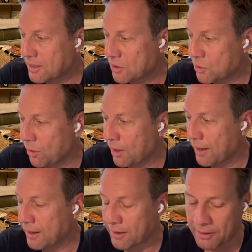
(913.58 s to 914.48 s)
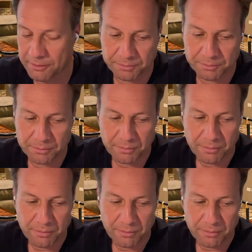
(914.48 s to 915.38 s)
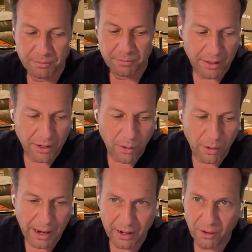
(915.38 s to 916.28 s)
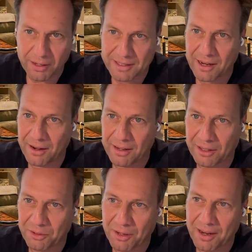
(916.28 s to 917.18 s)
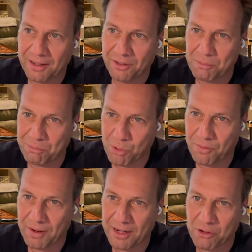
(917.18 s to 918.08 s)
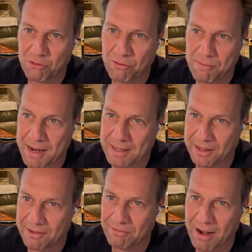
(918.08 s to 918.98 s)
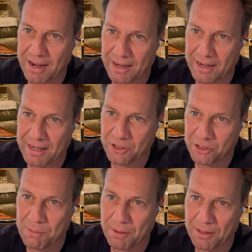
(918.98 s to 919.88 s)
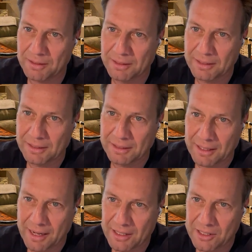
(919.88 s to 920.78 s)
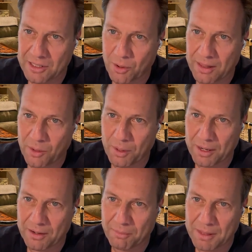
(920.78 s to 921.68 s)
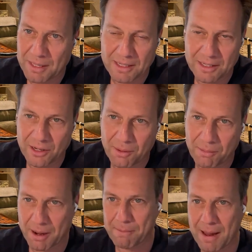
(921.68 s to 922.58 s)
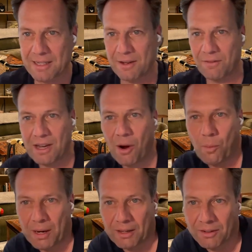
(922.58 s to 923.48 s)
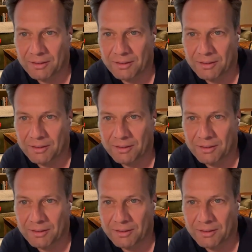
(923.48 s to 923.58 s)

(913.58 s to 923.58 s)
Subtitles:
not like AI is done. It's improving at a dramatic rate and getting cheaper. And so I think this is gonna be a massive tailwind